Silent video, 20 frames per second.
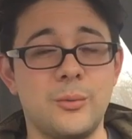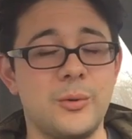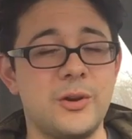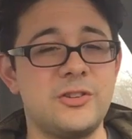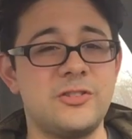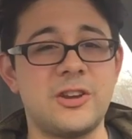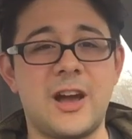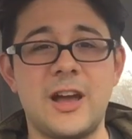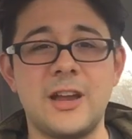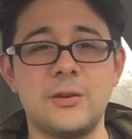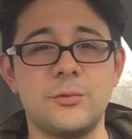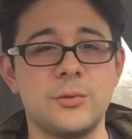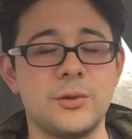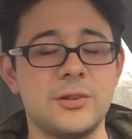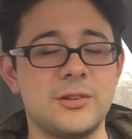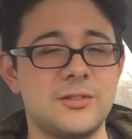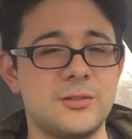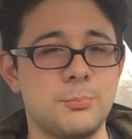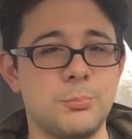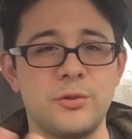Rich
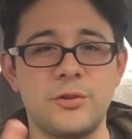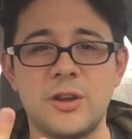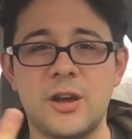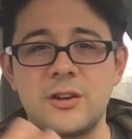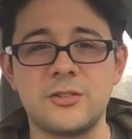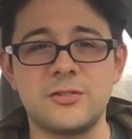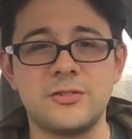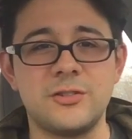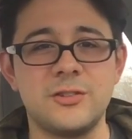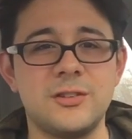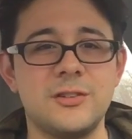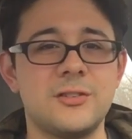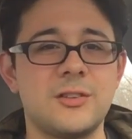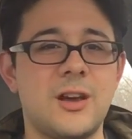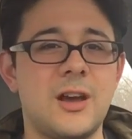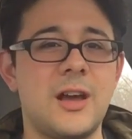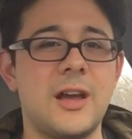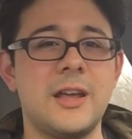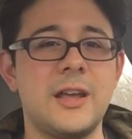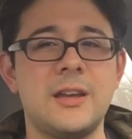Heinrich's production
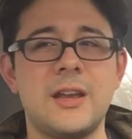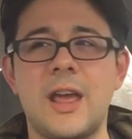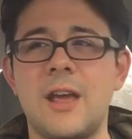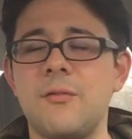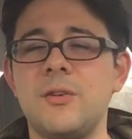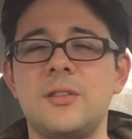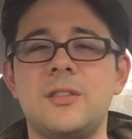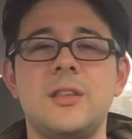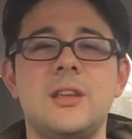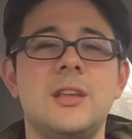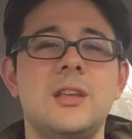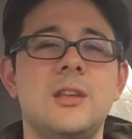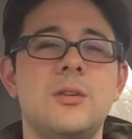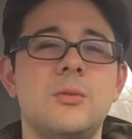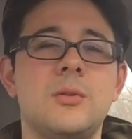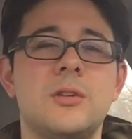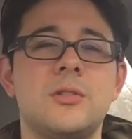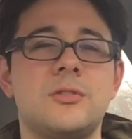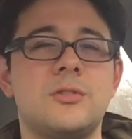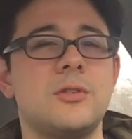design, everything
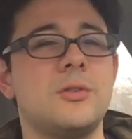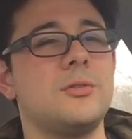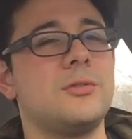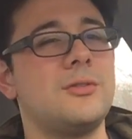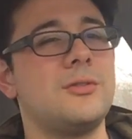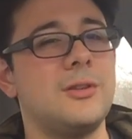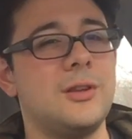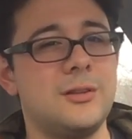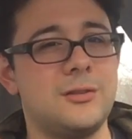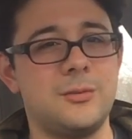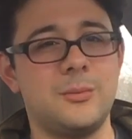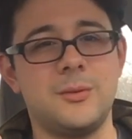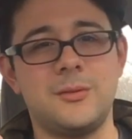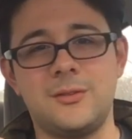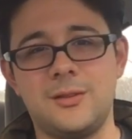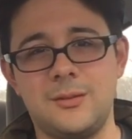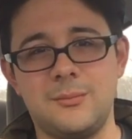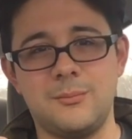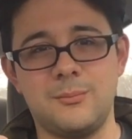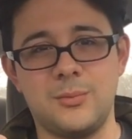you'd associate to a
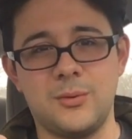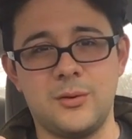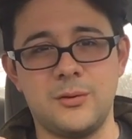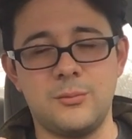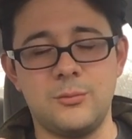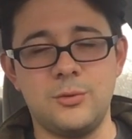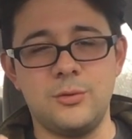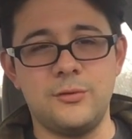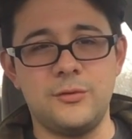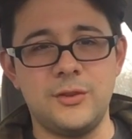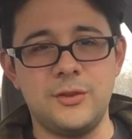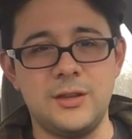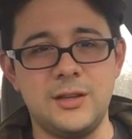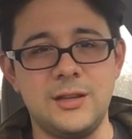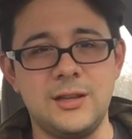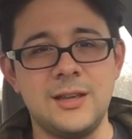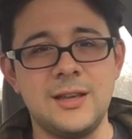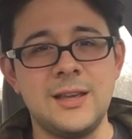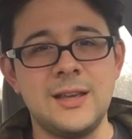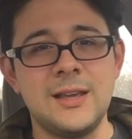Tim Burton
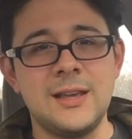movie,